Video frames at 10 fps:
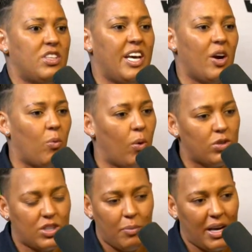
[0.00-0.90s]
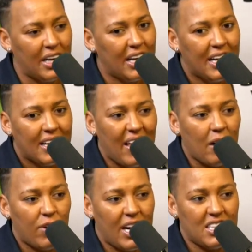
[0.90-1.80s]
and Keira Walsh, I mean,
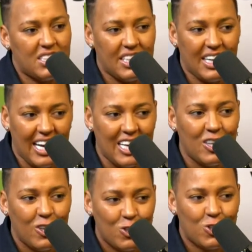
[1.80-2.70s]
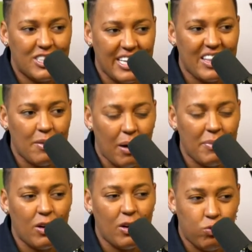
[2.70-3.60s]
that realistically should set them up
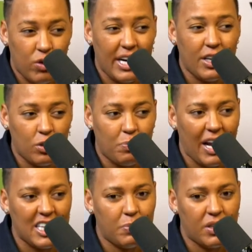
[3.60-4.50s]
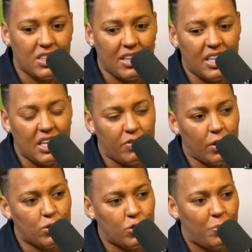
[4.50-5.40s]
in a really good place because I think if
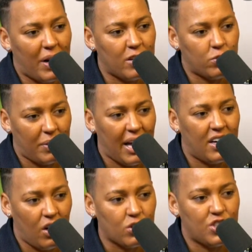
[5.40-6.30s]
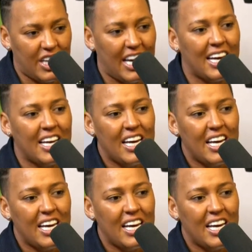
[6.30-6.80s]
those two players were playing last year